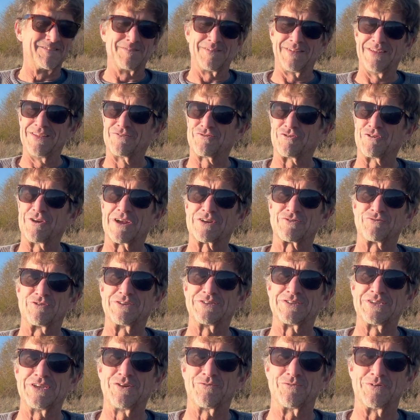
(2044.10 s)
introductory
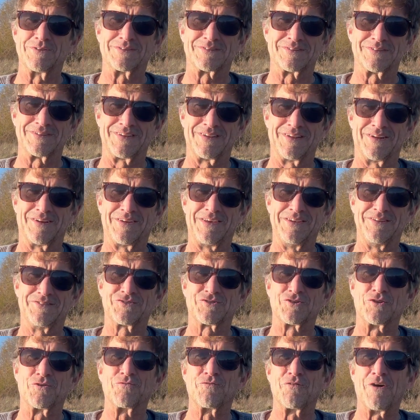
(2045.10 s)
sequence. He's
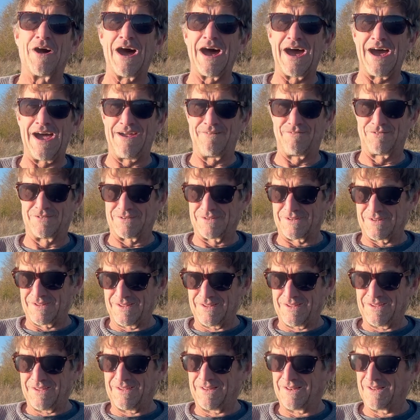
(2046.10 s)
survived.
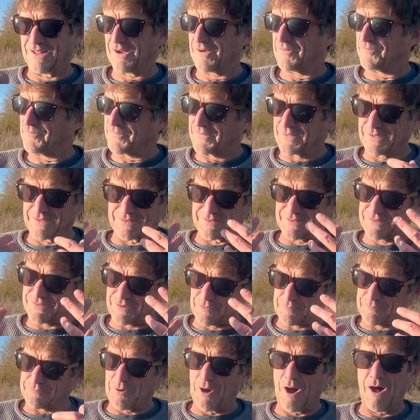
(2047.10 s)

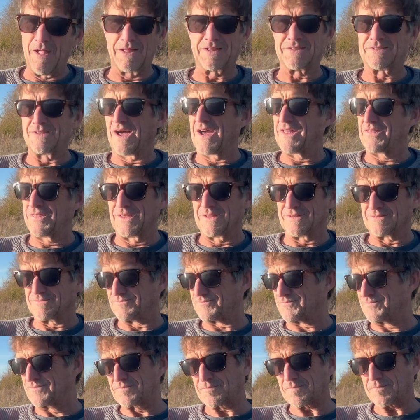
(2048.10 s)
So Pollock, I think,
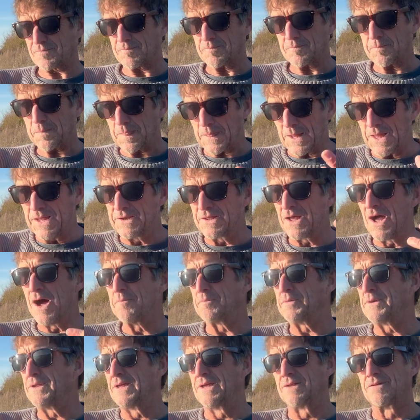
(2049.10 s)
and
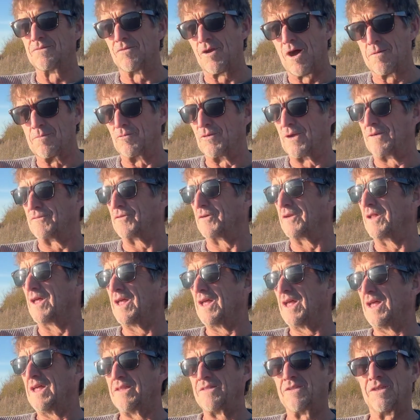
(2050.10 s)
company, and Robert Redford
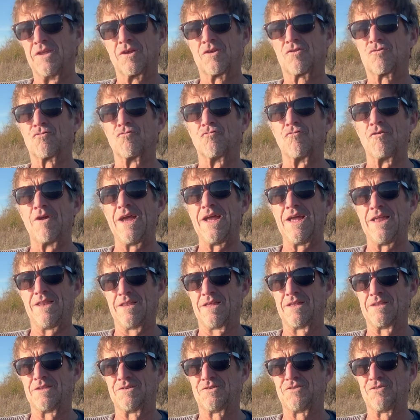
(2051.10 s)
did a great
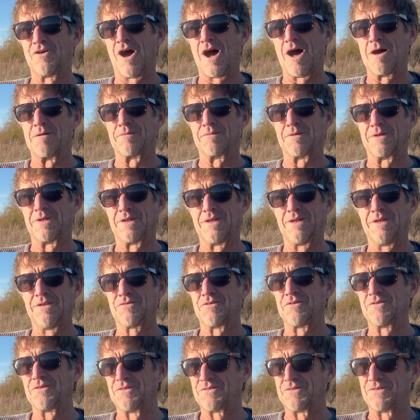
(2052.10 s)
job
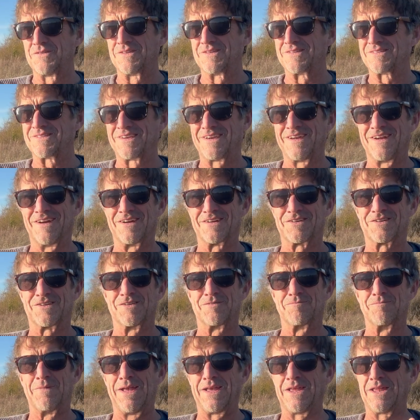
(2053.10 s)
introducing this
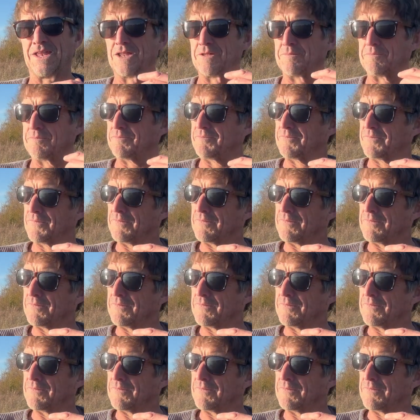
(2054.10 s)
character, making him,